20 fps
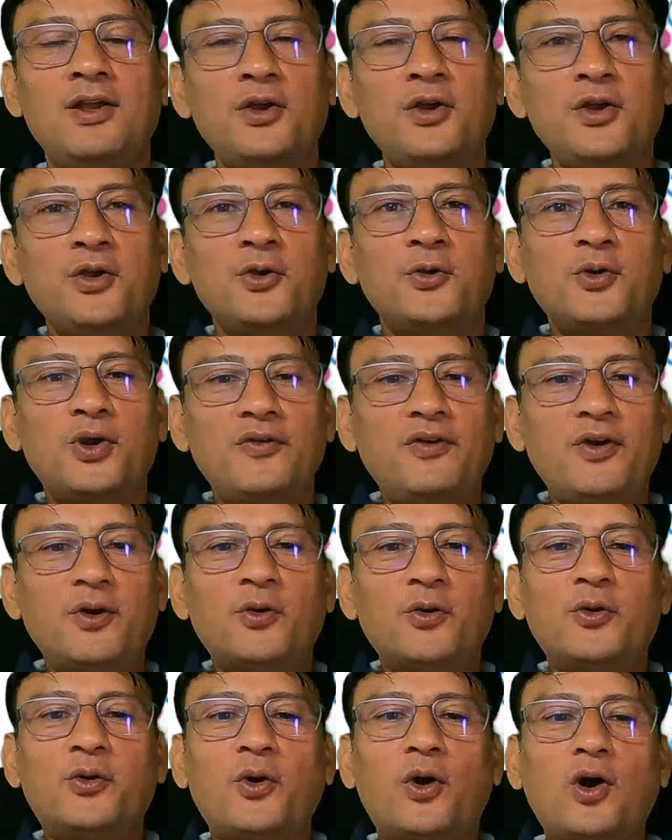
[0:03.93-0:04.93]
today we are going to
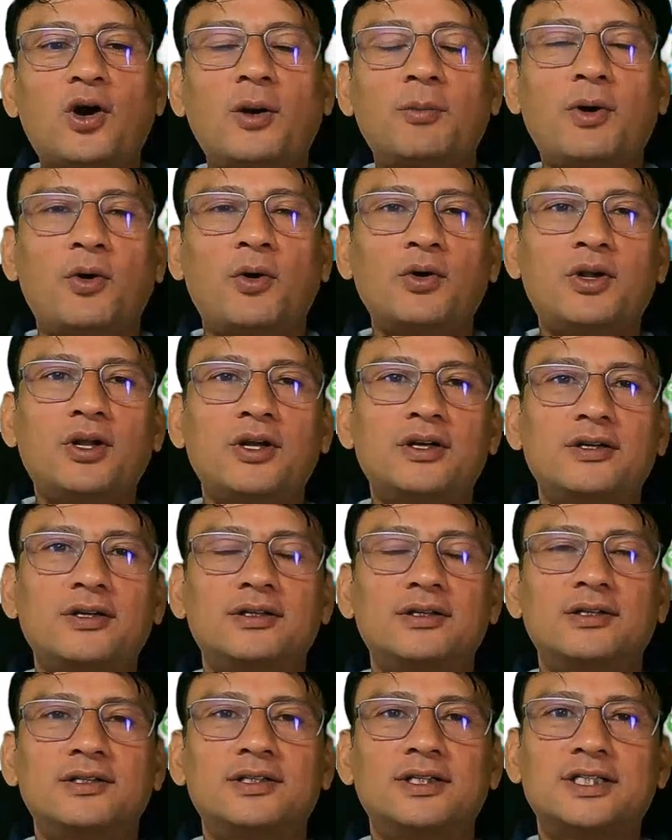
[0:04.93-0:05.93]
talk about
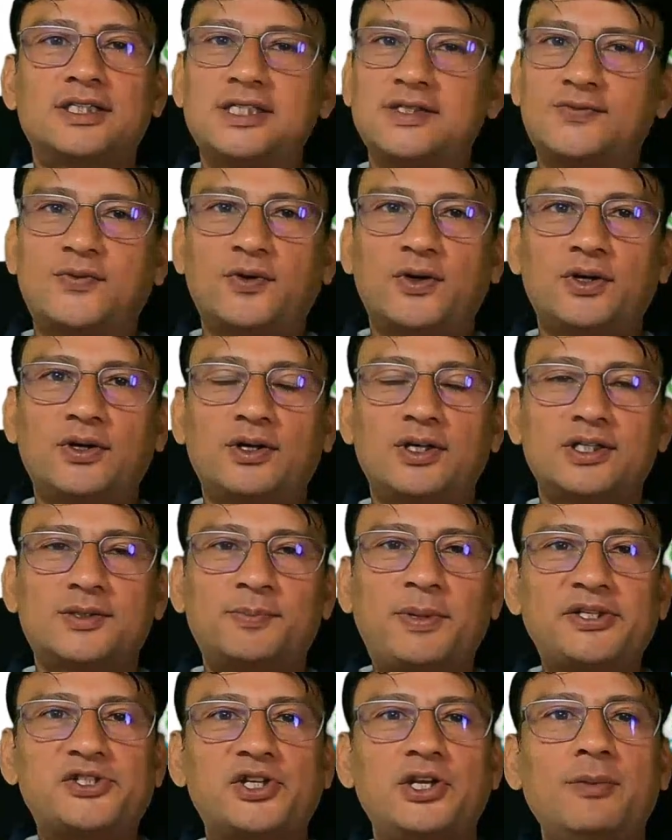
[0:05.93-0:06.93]
this is for
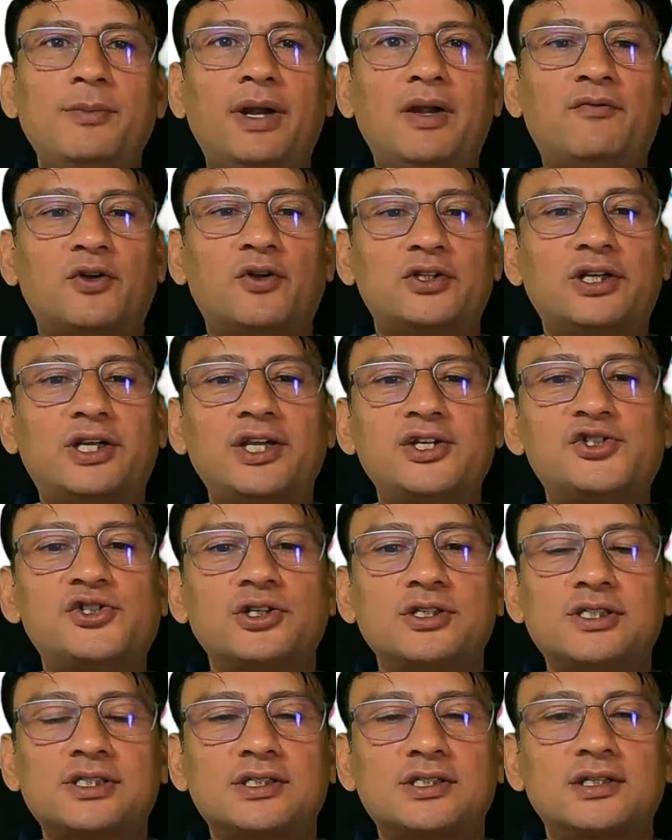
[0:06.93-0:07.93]
especially meant for the
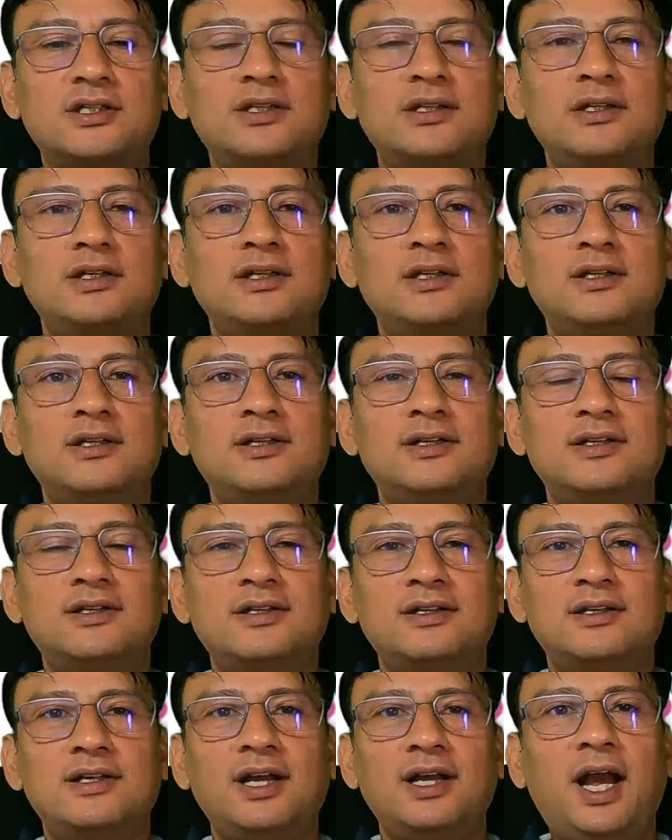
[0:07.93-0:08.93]
teachers,
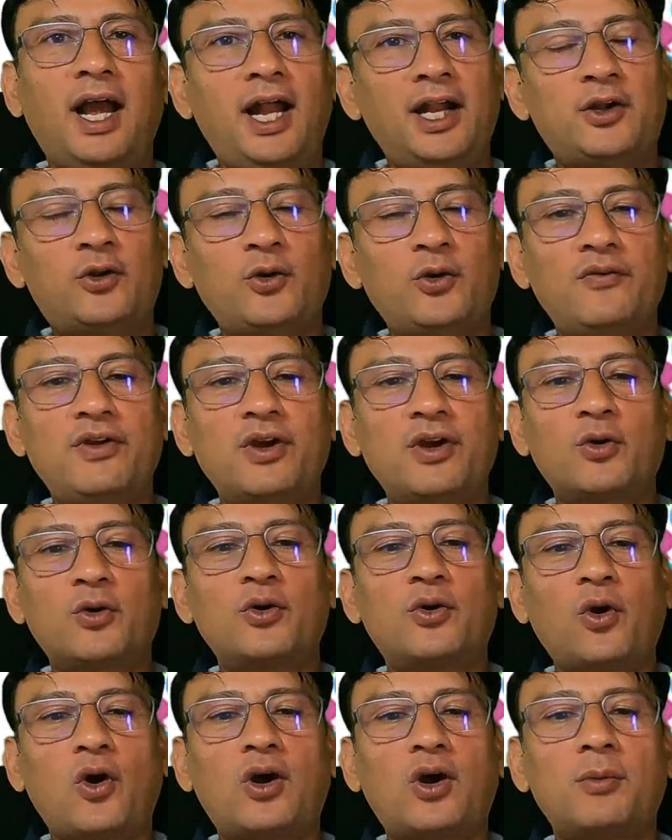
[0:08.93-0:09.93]
and today we are going to
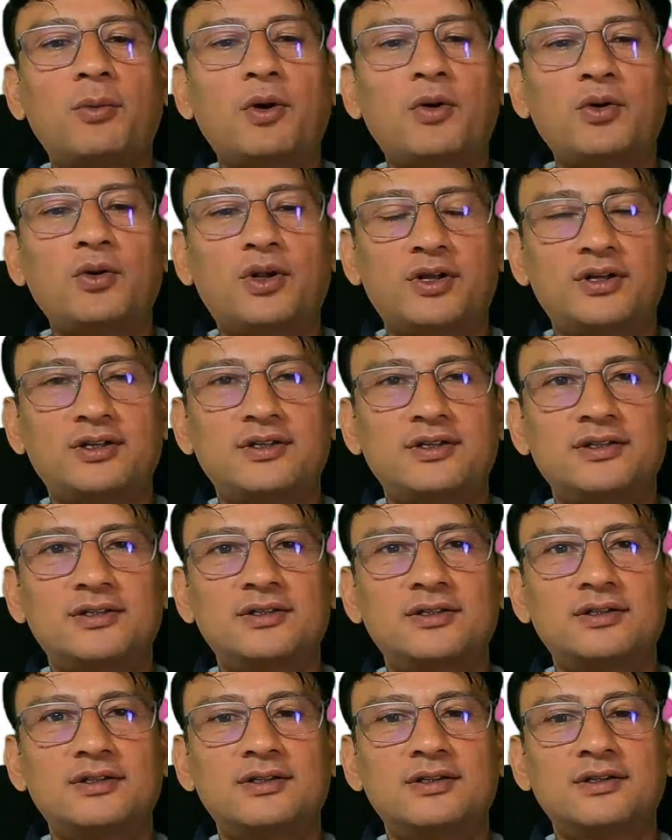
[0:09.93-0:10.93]
talk about
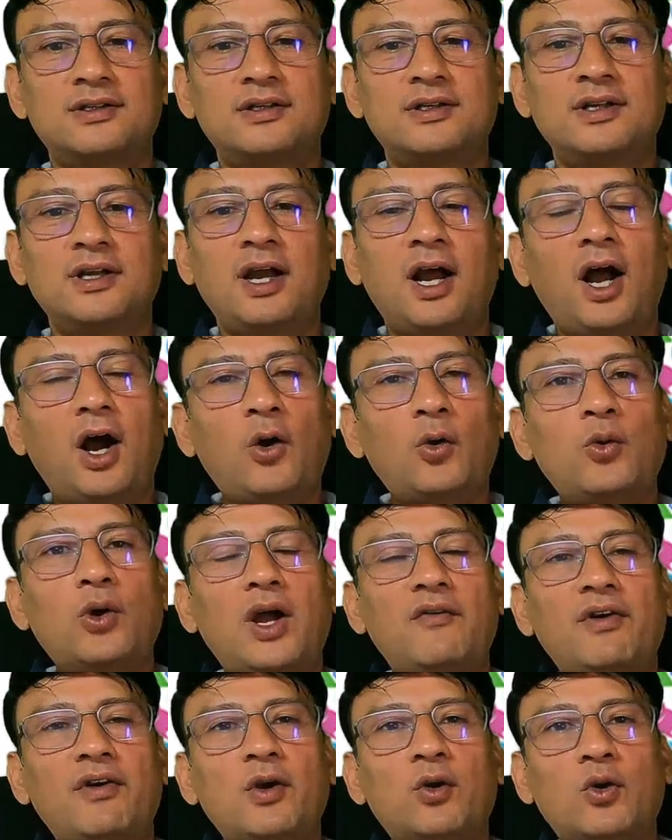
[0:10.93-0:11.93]
how to have
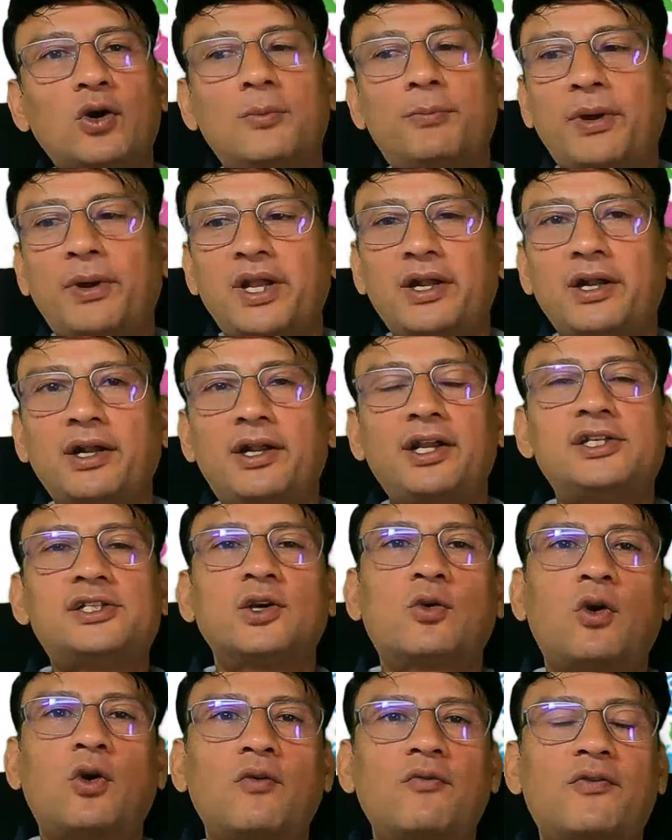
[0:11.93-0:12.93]
a good parent teacher
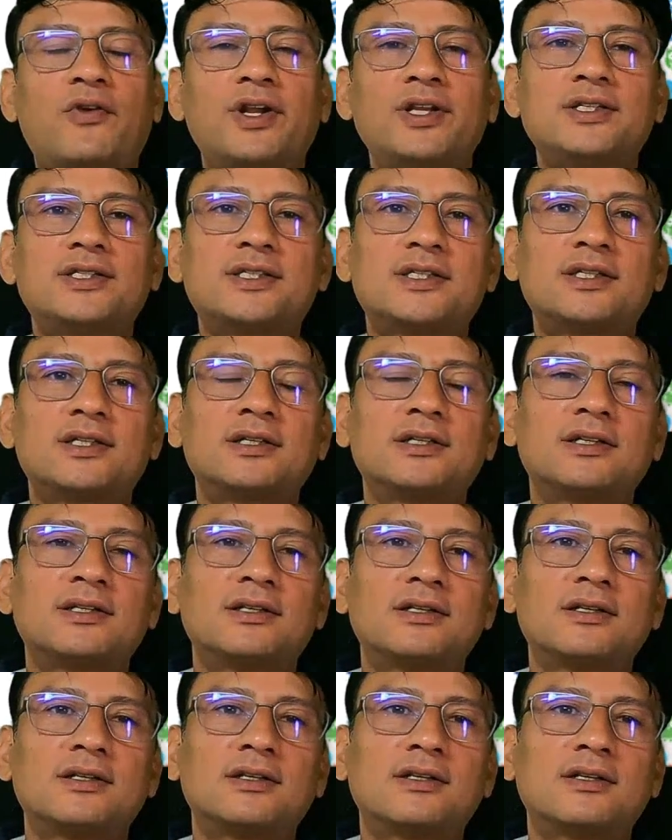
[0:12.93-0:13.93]
conference
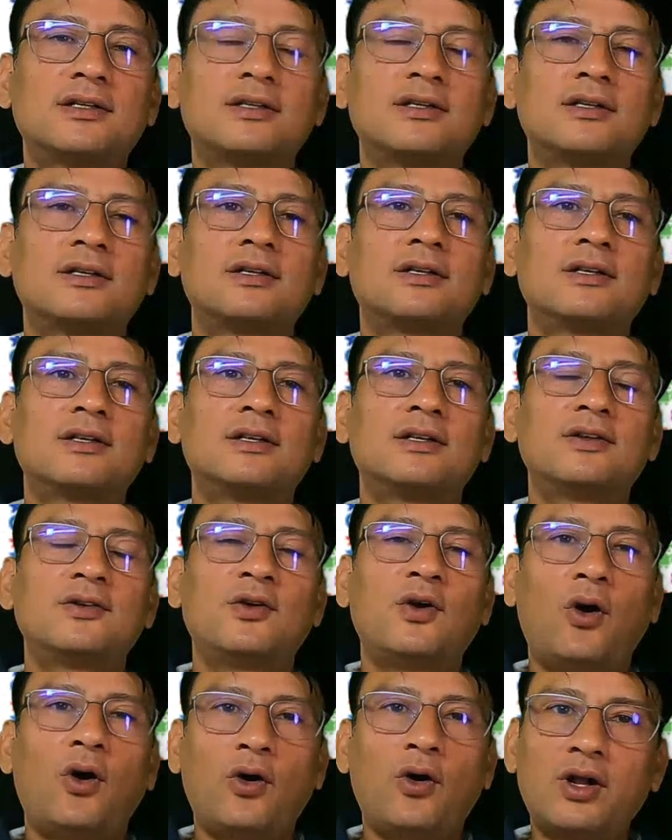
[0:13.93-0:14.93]

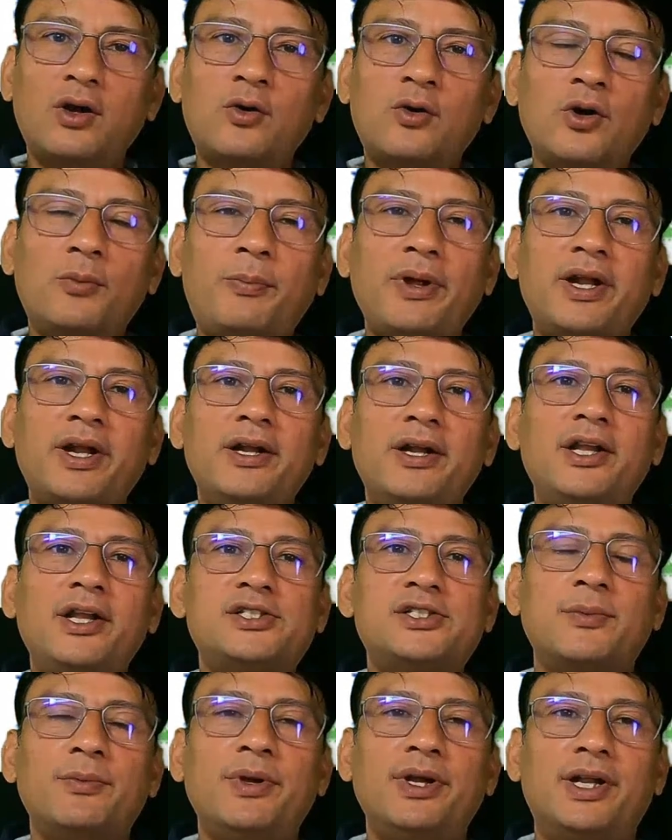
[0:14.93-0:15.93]
or a good parent teacher
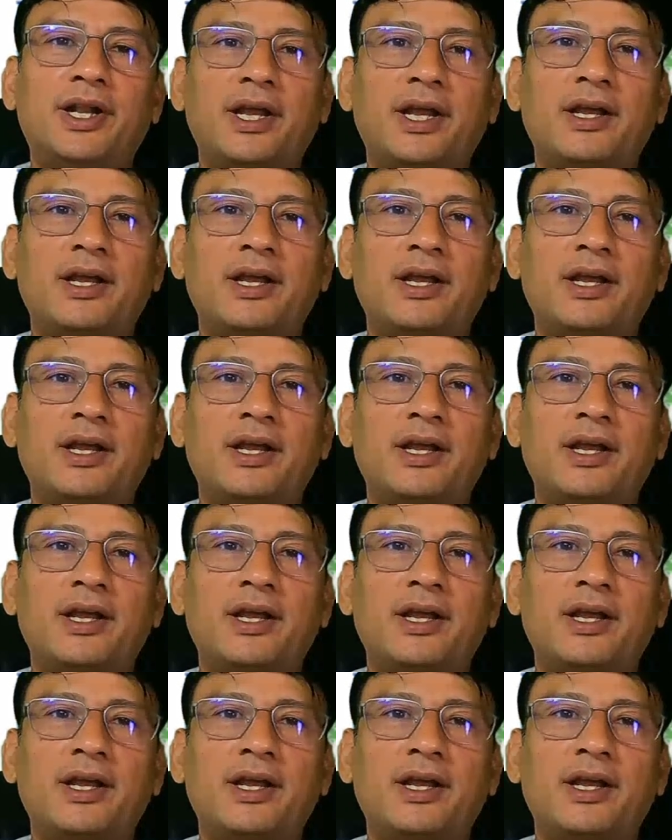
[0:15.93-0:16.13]
meeting.